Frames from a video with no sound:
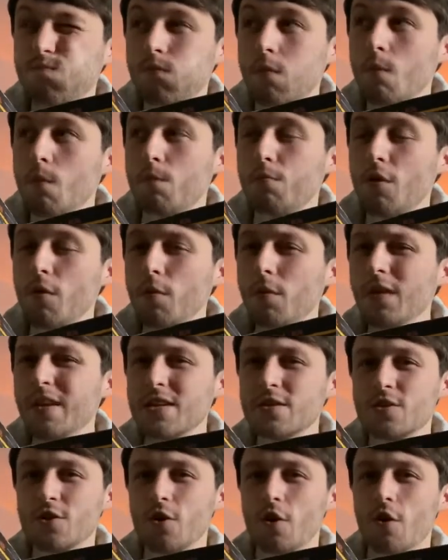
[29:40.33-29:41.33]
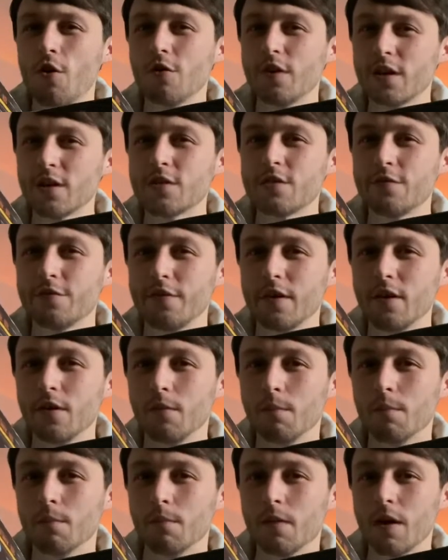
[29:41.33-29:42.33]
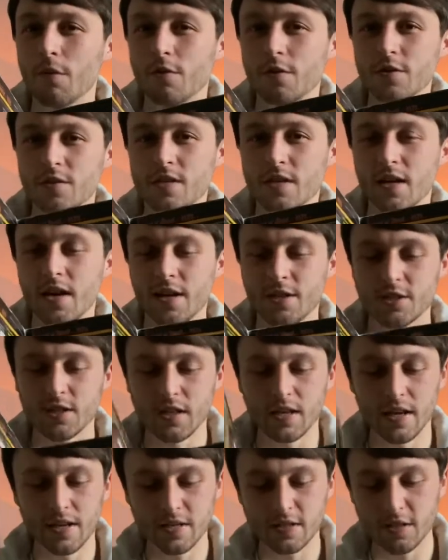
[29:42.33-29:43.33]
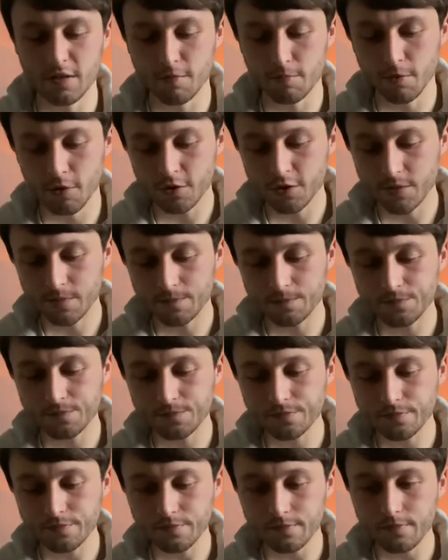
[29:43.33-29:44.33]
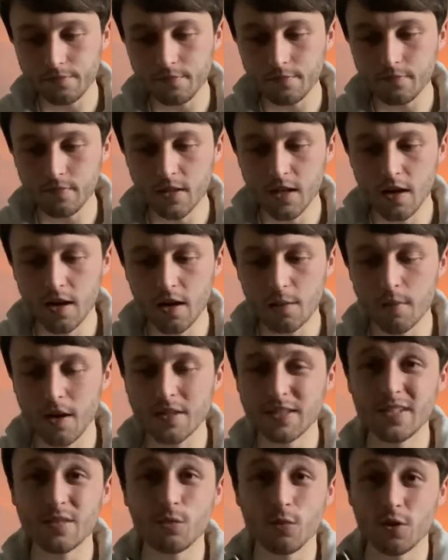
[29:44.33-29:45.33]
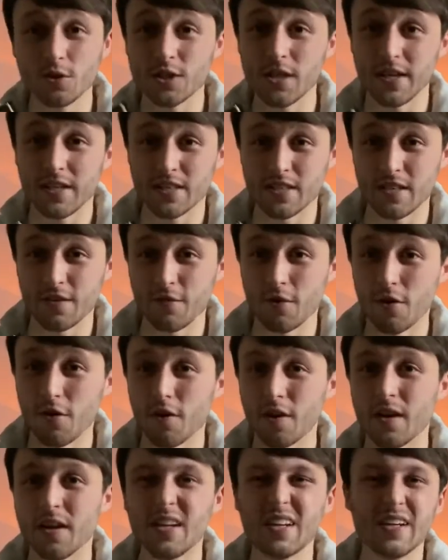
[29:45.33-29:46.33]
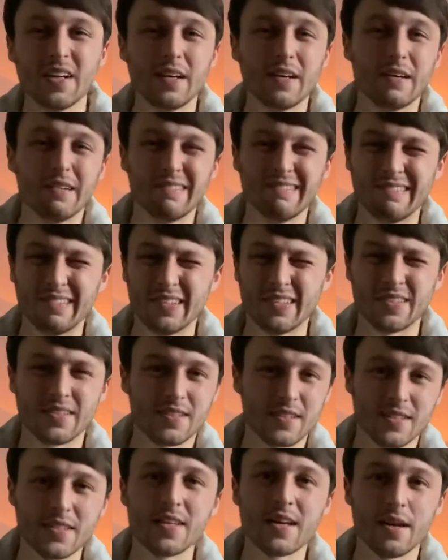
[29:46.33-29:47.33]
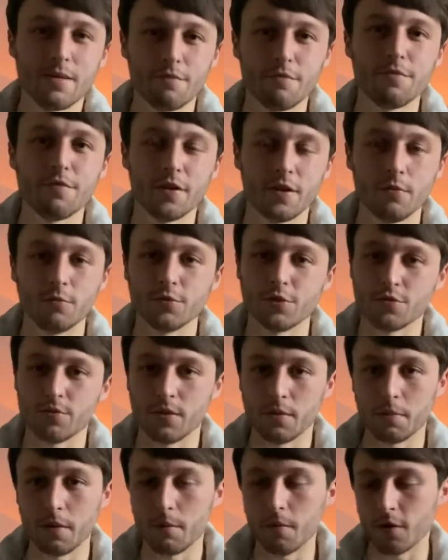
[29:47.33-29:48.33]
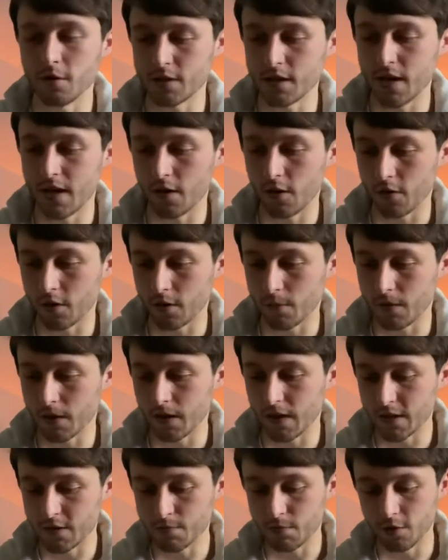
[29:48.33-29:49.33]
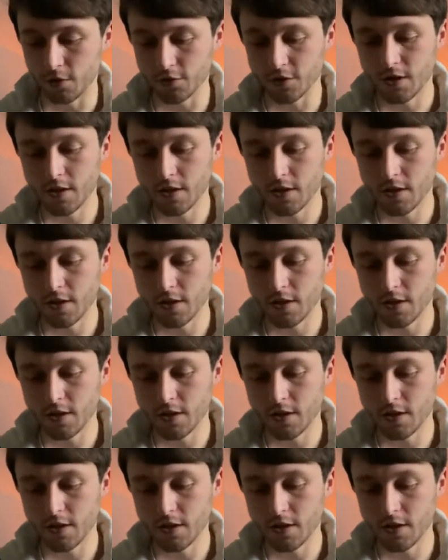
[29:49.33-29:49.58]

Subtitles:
Probably his goriest film, I want to say, actually, Legacy of Blood. I didn't watch Legacy of Horror. It's the same film, just with a bit more dialogue and a bit less blood.